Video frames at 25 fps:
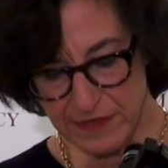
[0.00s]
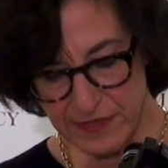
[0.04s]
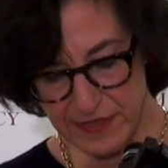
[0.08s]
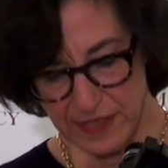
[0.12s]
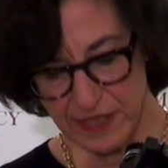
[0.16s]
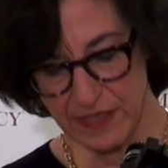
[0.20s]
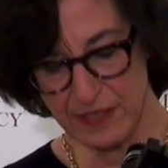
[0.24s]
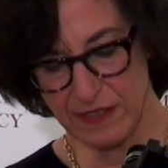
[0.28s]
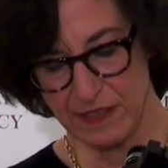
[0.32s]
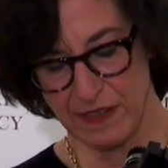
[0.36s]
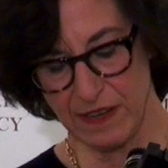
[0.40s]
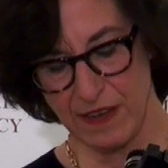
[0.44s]

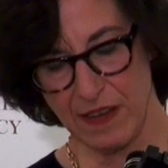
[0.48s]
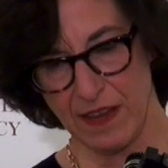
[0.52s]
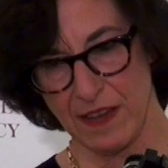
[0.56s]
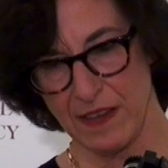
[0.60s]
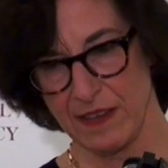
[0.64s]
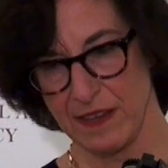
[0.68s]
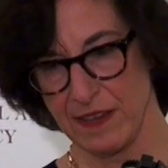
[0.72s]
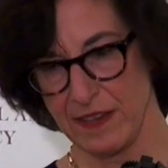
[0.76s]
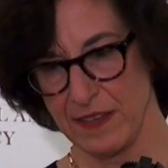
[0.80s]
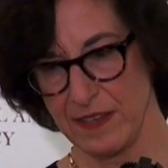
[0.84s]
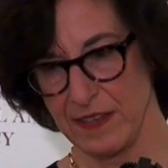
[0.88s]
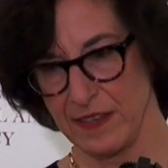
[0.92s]
did
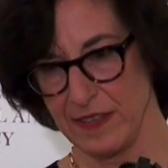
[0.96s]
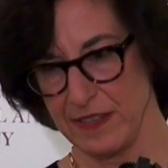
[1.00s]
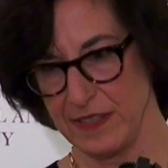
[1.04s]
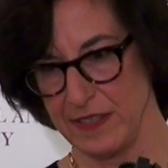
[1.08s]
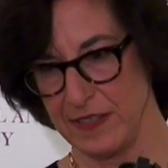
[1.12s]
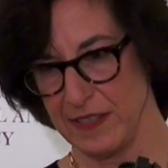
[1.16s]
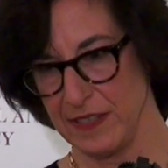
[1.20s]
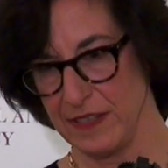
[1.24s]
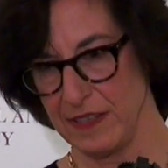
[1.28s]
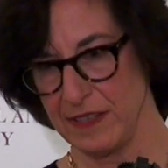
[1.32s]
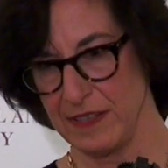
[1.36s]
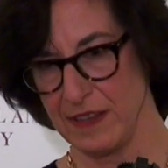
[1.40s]

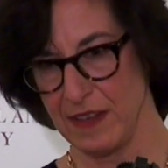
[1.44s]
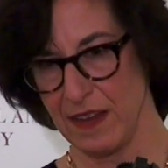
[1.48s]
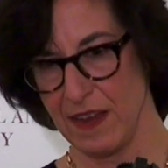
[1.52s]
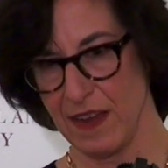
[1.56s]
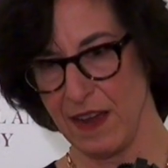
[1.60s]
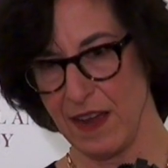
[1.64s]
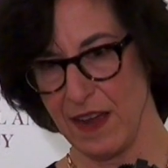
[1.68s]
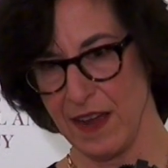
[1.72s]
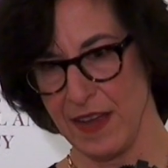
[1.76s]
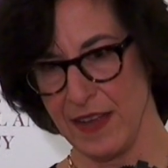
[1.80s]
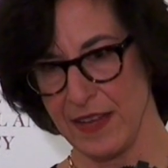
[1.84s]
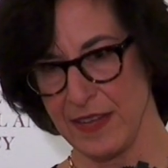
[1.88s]

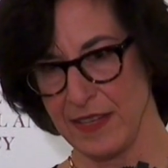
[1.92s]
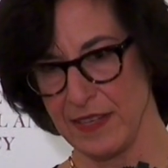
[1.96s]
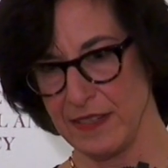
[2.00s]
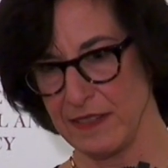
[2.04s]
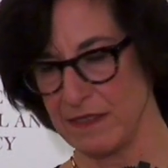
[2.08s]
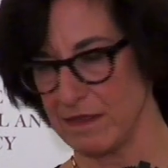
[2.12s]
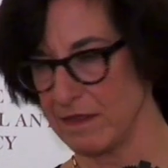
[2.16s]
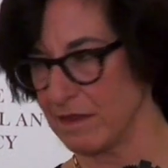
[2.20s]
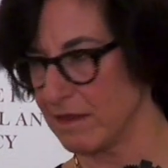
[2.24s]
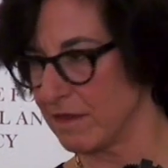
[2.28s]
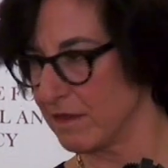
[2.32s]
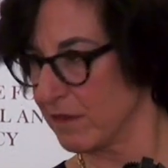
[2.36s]

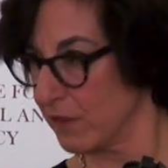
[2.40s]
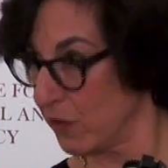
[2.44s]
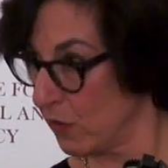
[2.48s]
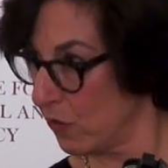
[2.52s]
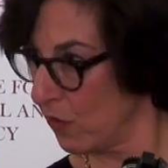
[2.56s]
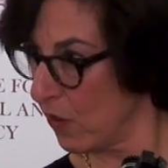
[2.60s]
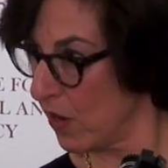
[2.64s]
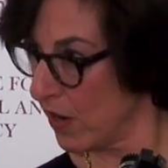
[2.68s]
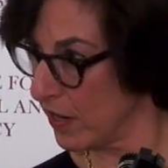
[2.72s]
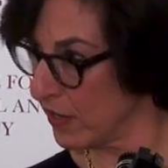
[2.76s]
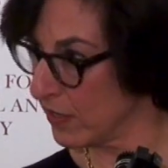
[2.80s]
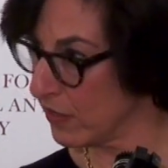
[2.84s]
I
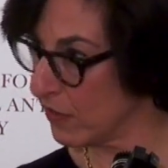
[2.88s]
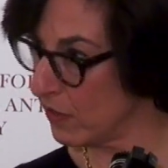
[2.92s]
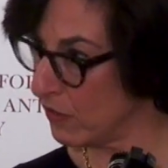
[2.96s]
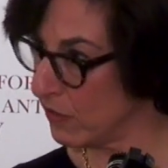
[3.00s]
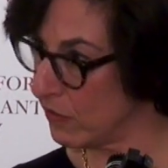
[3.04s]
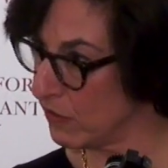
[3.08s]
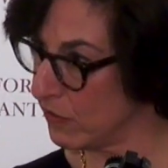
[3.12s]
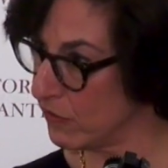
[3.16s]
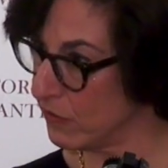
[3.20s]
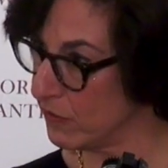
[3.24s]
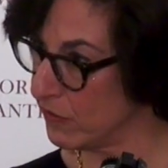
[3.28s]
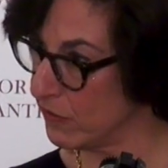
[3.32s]

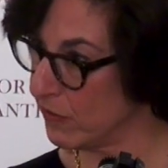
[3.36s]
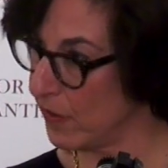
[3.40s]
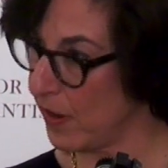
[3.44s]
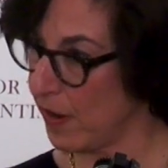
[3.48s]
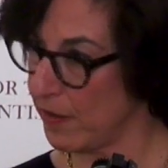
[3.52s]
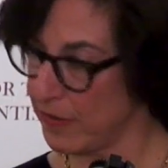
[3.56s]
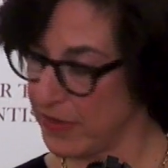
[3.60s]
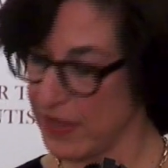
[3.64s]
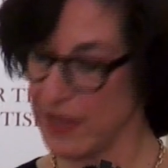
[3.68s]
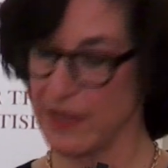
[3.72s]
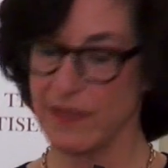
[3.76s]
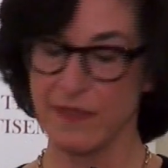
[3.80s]
chronicle
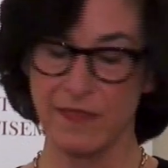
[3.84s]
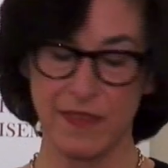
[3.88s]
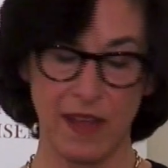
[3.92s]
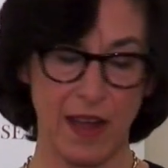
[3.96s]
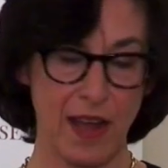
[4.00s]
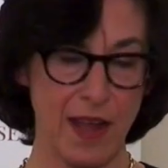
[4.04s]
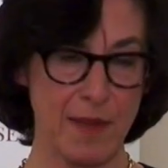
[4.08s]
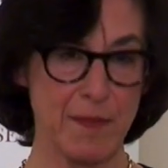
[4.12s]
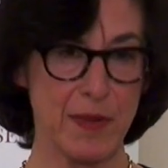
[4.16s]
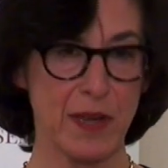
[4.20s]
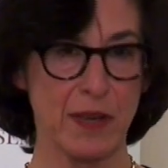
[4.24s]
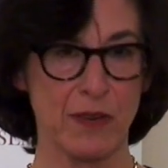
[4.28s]

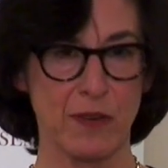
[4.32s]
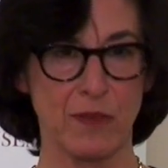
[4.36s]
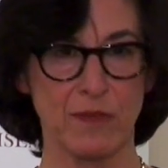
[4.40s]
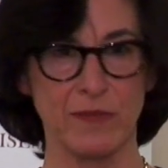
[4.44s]
I